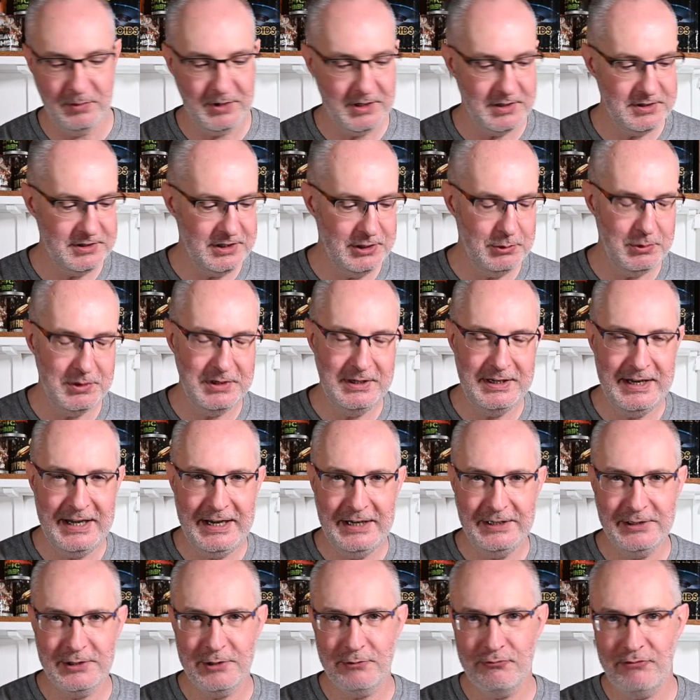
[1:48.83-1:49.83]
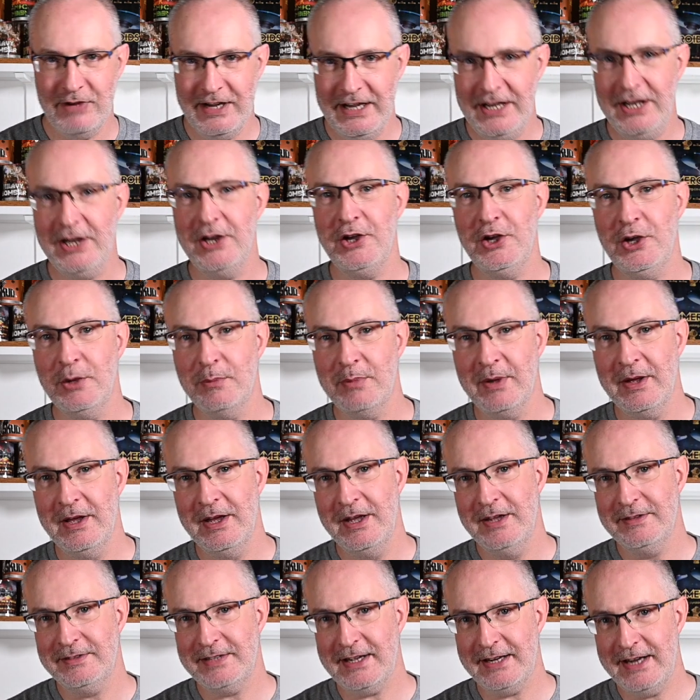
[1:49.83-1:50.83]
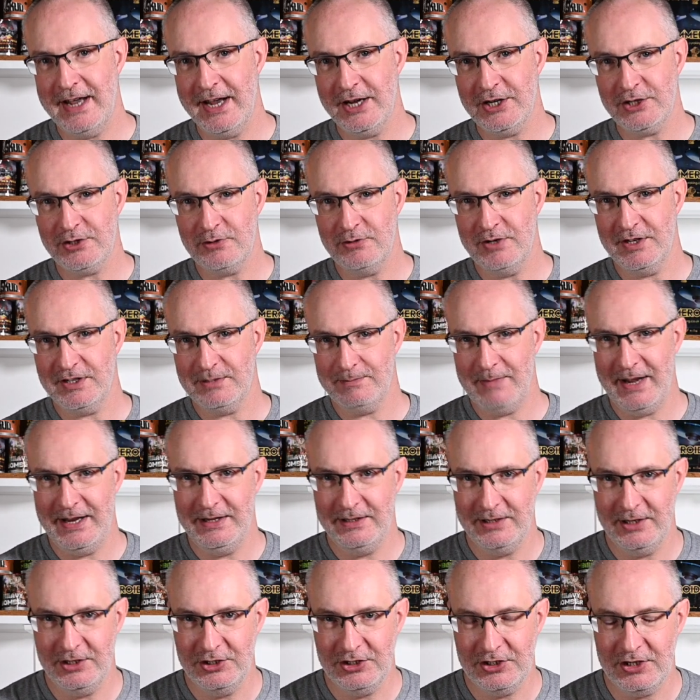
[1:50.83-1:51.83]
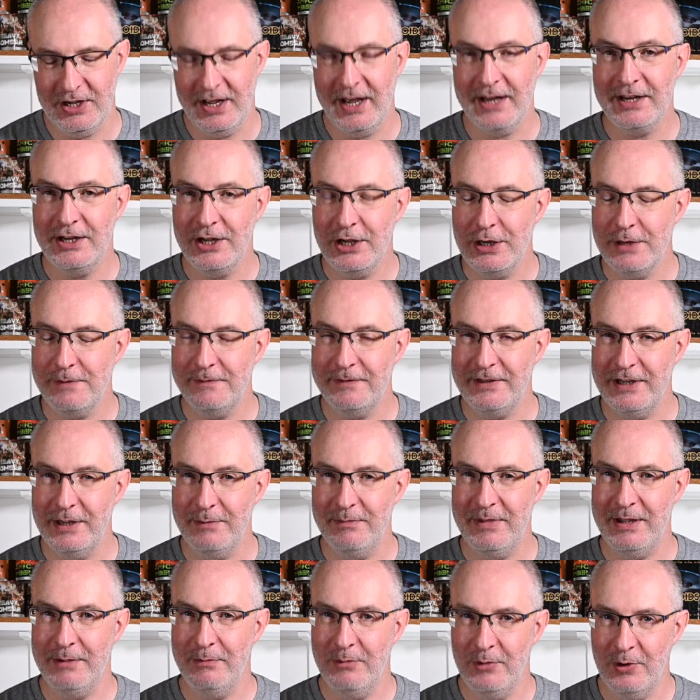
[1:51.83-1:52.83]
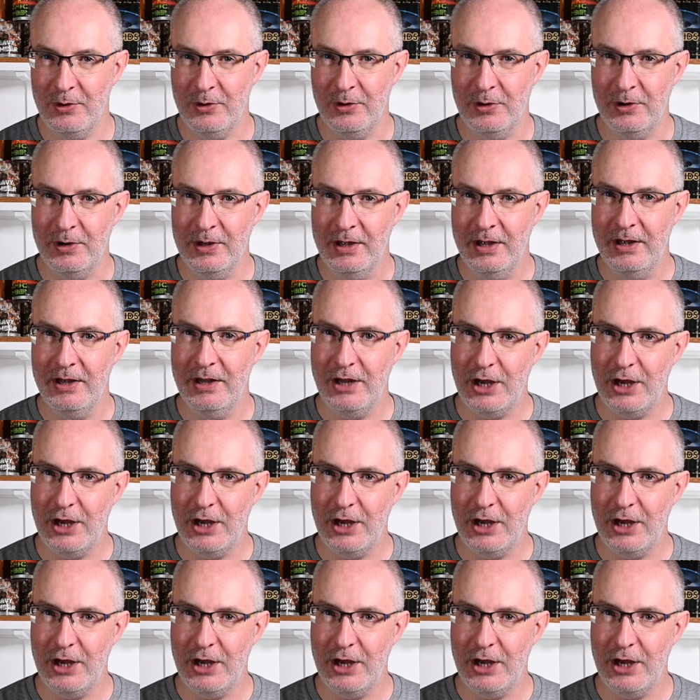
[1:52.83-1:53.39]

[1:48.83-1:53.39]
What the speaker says: because you would need to recoup that extra expenditure and hopefully a bit more